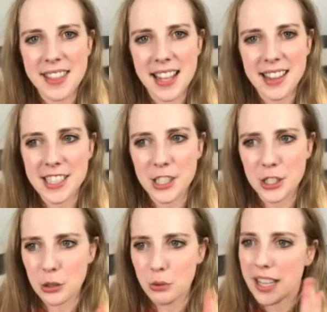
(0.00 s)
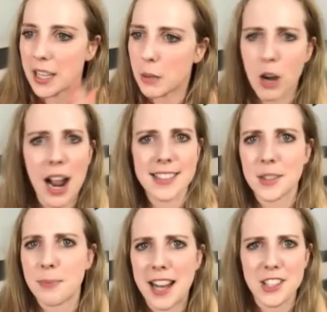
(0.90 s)
they like to shoot like a
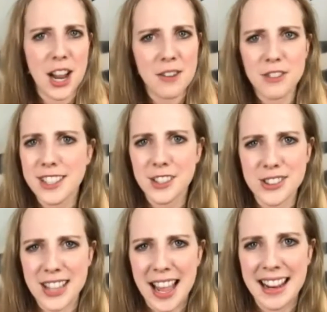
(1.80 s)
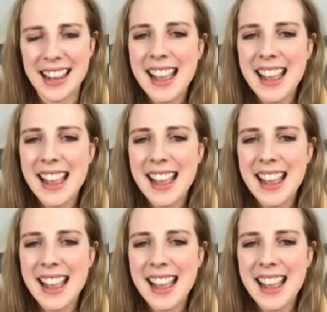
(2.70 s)
practice match every single day.